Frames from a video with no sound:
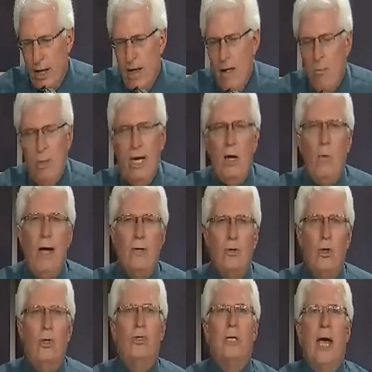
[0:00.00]
But anyway, it
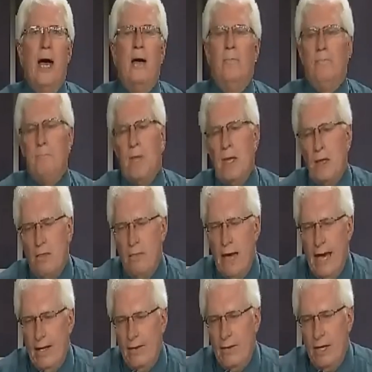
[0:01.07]
turns out
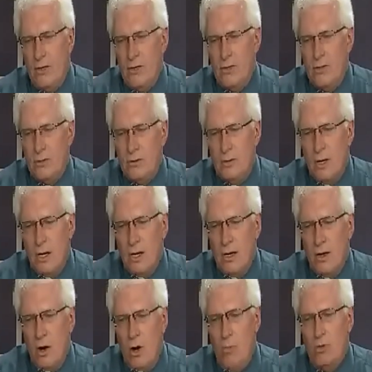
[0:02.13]
that this
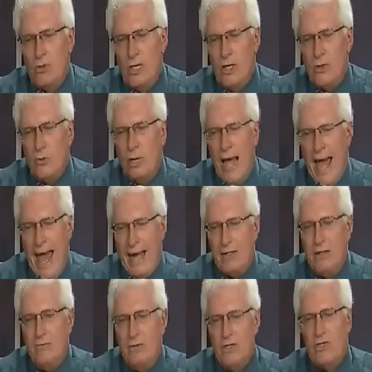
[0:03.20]
homosexual
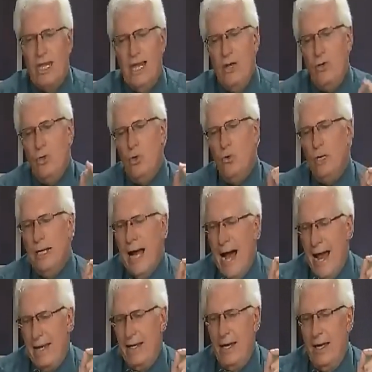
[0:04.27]
activist in
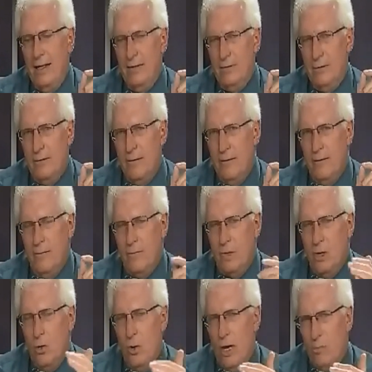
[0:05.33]
Uganda,
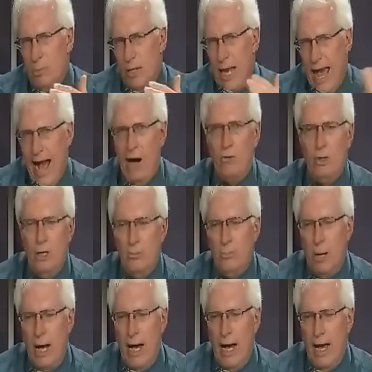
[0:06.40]
who had been outed
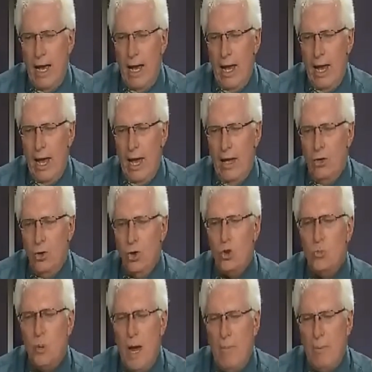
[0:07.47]
by a
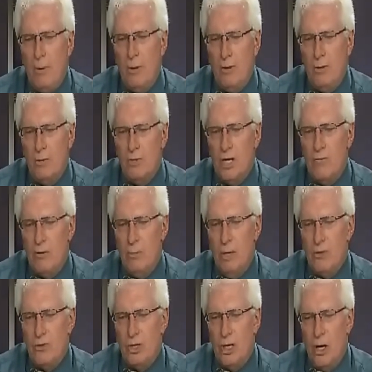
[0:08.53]
newspaper several
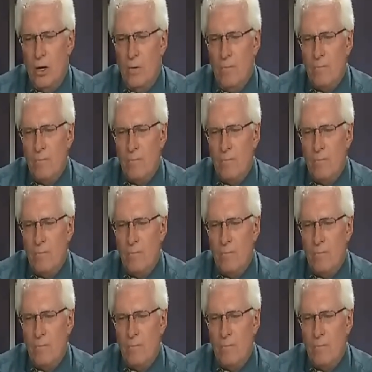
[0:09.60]
months ago,